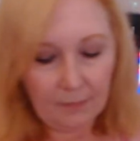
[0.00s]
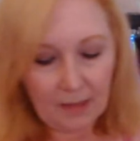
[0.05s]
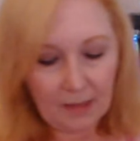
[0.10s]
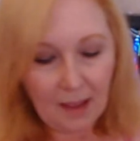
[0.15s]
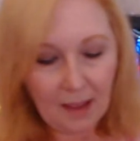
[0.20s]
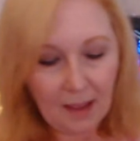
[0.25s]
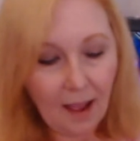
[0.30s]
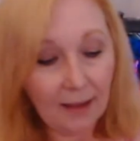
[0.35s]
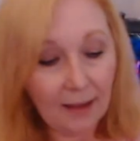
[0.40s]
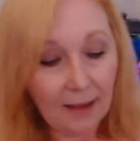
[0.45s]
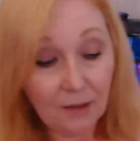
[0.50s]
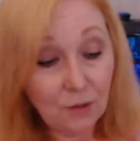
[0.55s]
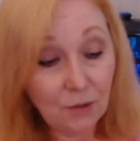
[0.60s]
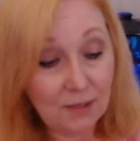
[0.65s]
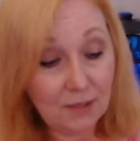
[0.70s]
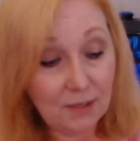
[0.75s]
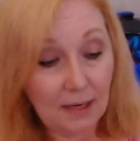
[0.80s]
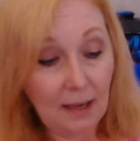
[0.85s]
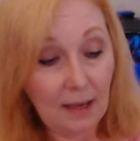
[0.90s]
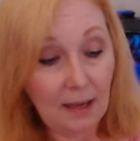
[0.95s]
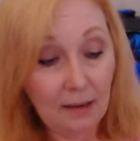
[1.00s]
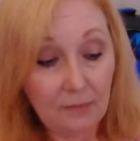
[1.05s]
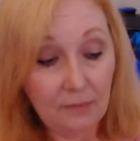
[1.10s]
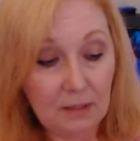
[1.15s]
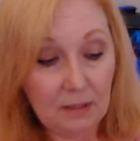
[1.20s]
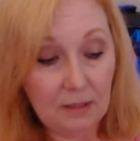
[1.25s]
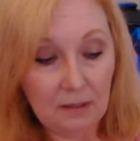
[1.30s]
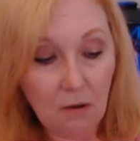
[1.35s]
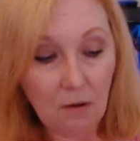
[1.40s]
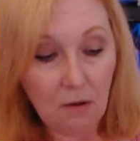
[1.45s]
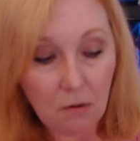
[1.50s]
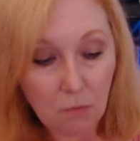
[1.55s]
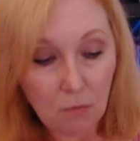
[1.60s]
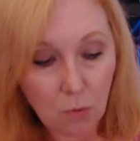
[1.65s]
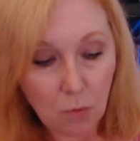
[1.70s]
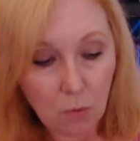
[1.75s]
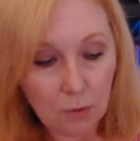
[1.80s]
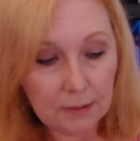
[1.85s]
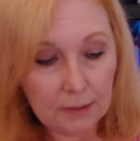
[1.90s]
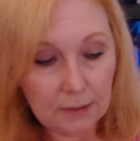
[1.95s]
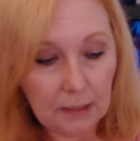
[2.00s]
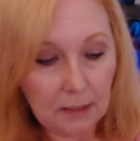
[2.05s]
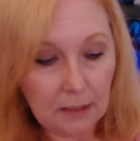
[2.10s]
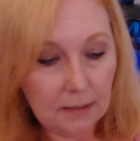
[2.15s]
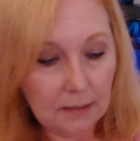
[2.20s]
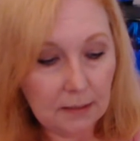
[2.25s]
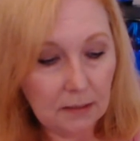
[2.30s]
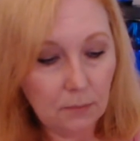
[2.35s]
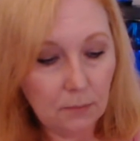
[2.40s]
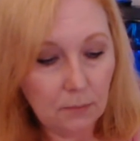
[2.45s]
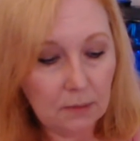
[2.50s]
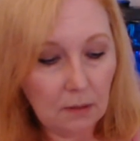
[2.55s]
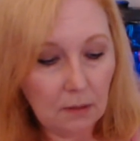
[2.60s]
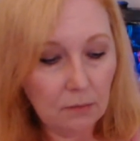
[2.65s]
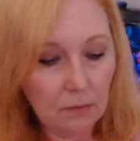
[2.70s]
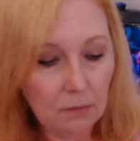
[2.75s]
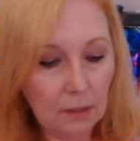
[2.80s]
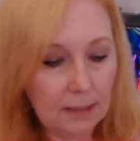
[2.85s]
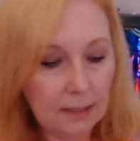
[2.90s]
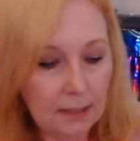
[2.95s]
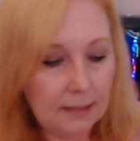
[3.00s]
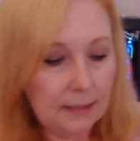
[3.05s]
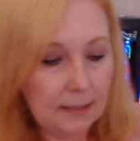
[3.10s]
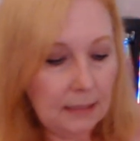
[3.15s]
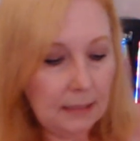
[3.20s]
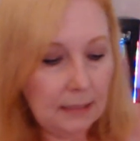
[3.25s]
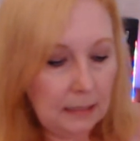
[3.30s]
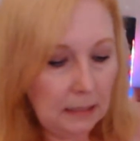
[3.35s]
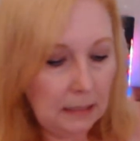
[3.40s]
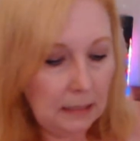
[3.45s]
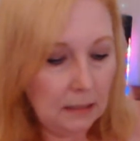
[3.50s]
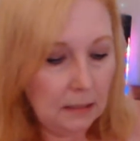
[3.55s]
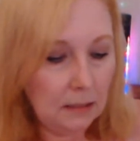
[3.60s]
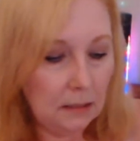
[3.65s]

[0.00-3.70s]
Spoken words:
I used to have this all organized. It was all nice and neat.